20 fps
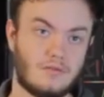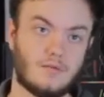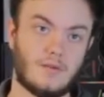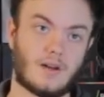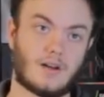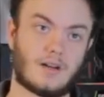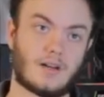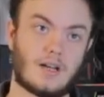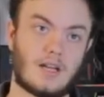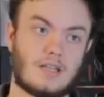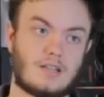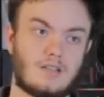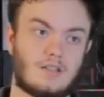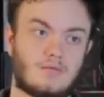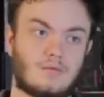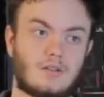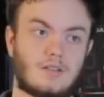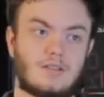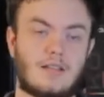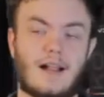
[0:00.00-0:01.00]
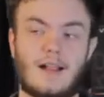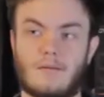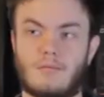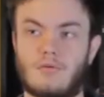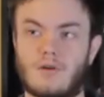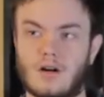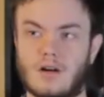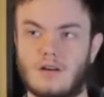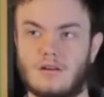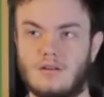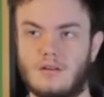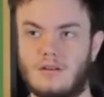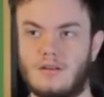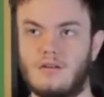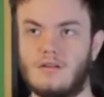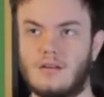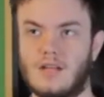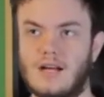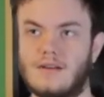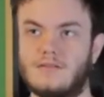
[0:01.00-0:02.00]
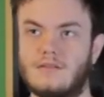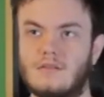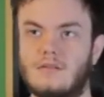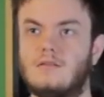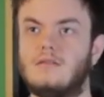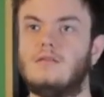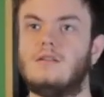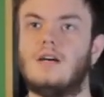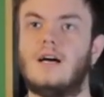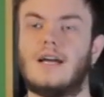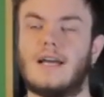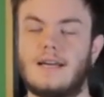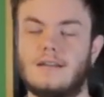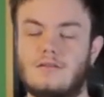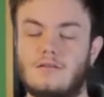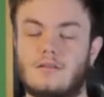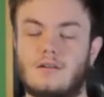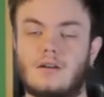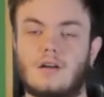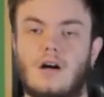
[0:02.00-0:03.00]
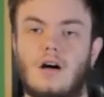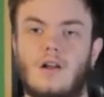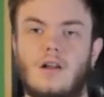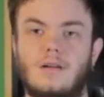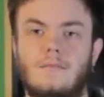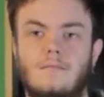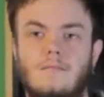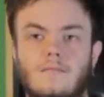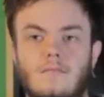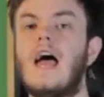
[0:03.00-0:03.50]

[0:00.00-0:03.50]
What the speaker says: or as you were teleporting to the new level, I guess you could call it.